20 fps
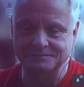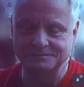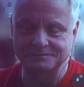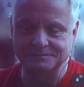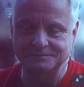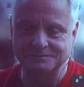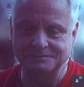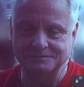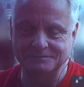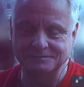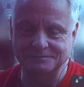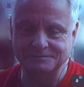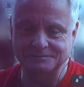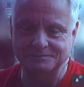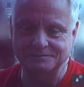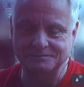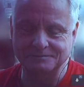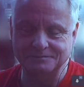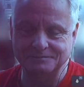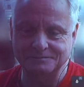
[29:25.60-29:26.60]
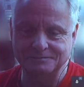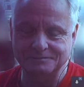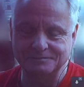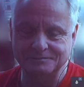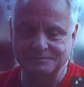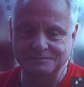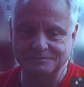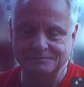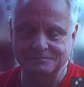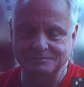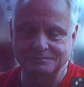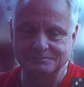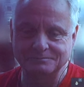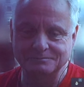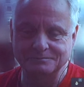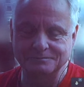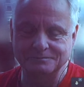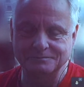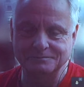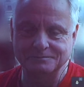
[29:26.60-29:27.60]

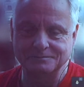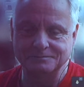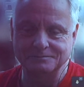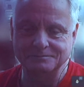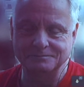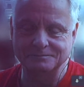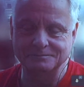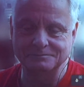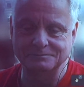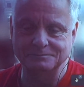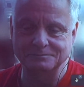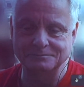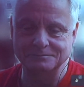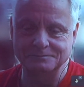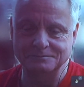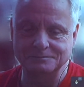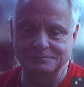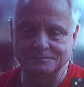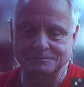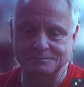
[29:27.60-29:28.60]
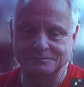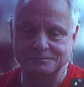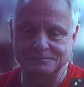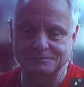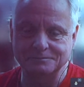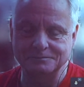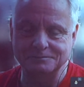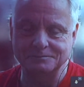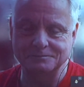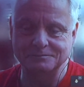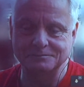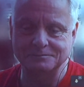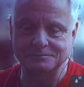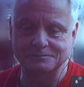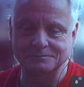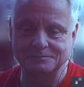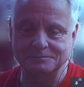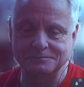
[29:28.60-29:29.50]
(silent)